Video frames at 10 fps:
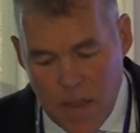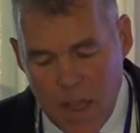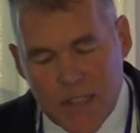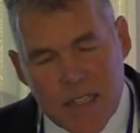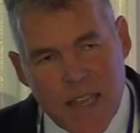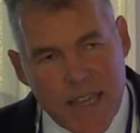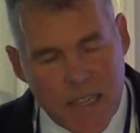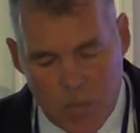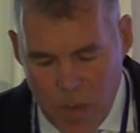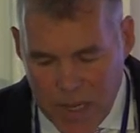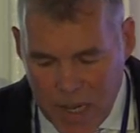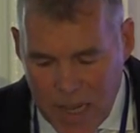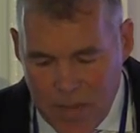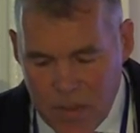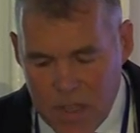undertaken by
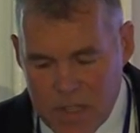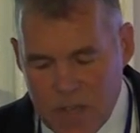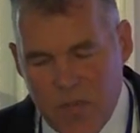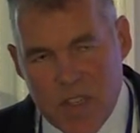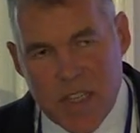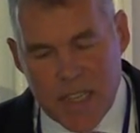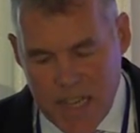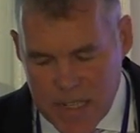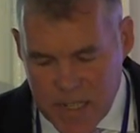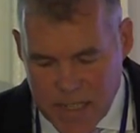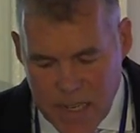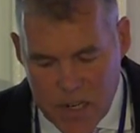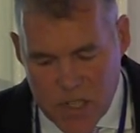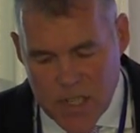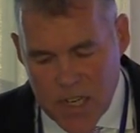clever and sophisticated
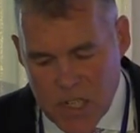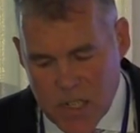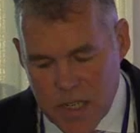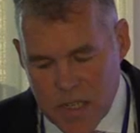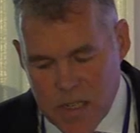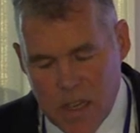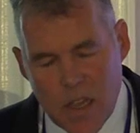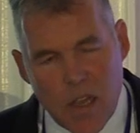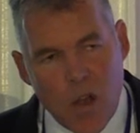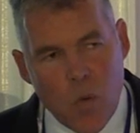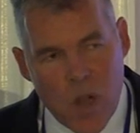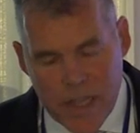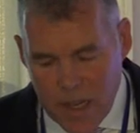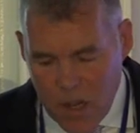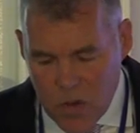intelligence agencies
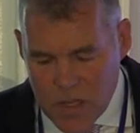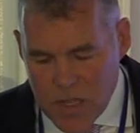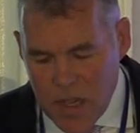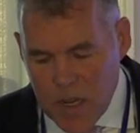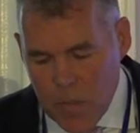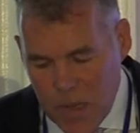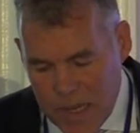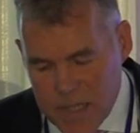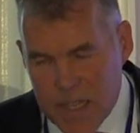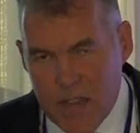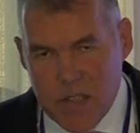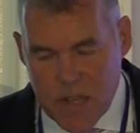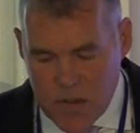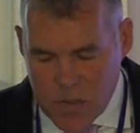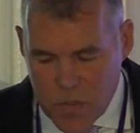working alongside a police
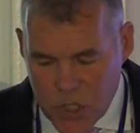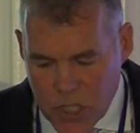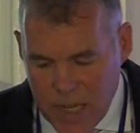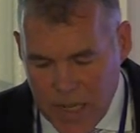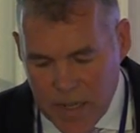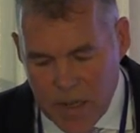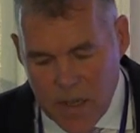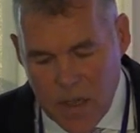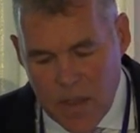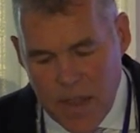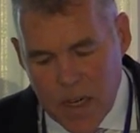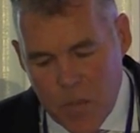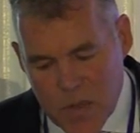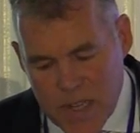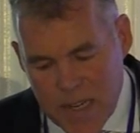counterterrorism machine that
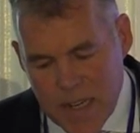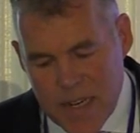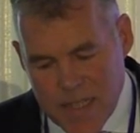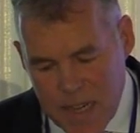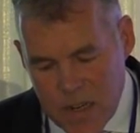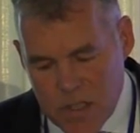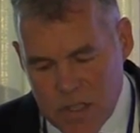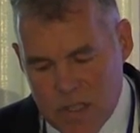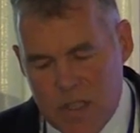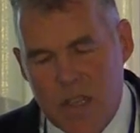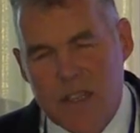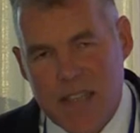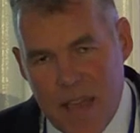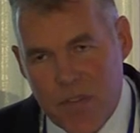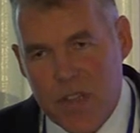can present intelligence
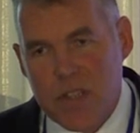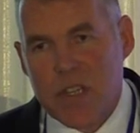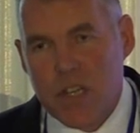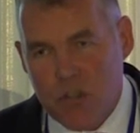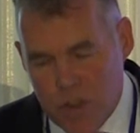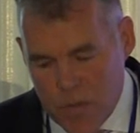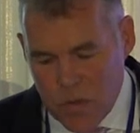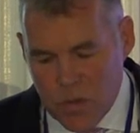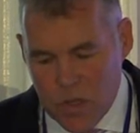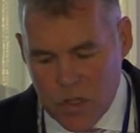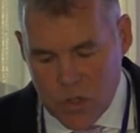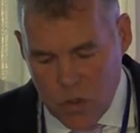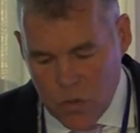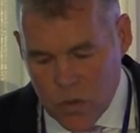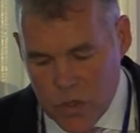as evidence in a criminal
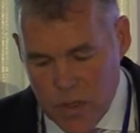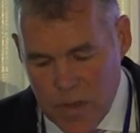court.